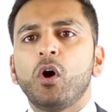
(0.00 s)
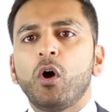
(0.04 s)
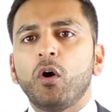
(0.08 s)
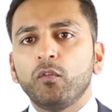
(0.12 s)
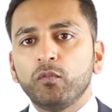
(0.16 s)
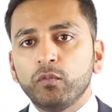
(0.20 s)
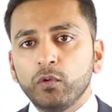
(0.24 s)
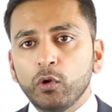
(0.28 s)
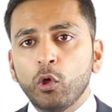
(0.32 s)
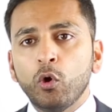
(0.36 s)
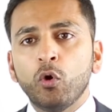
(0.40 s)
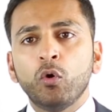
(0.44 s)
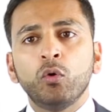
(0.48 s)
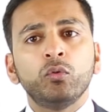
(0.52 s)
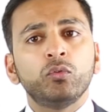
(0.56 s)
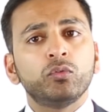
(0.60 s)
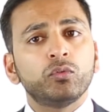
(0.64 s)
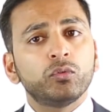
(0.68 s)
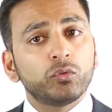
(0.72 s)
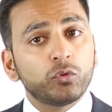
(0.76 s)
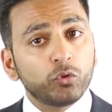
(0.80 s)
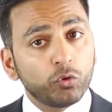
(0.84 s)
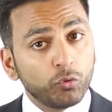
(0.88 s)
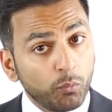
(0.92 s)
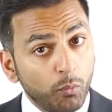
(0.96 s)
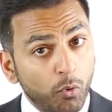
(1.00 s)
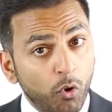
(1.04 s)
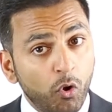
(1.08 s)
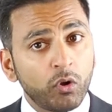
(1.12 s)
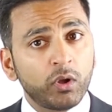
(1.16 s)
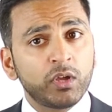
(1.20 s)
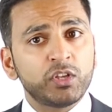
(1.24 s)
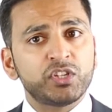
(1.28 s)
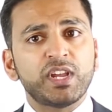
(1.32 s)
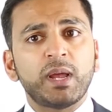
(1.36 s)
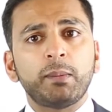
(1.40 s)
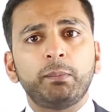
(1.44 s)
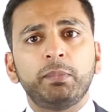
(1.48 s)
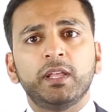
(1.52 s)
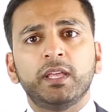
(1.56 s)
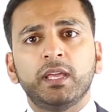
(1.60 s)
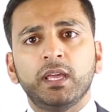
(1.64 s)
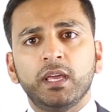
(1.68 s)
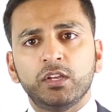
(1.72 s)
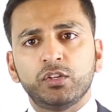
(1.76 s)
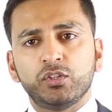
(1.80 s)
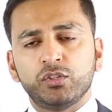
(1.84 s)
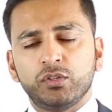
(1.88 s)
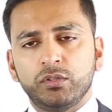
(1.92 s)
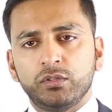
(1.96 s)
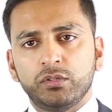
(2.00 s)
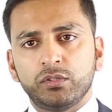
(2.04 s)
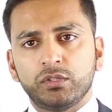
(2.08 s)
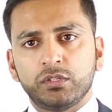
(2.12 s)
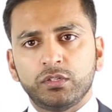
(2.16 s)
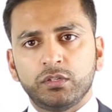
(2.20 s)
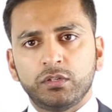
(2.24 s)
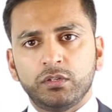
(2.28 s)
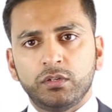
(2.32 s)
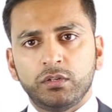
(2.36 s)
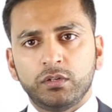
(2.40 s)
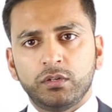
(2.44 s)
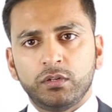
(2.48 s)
of loan to mortgage applications?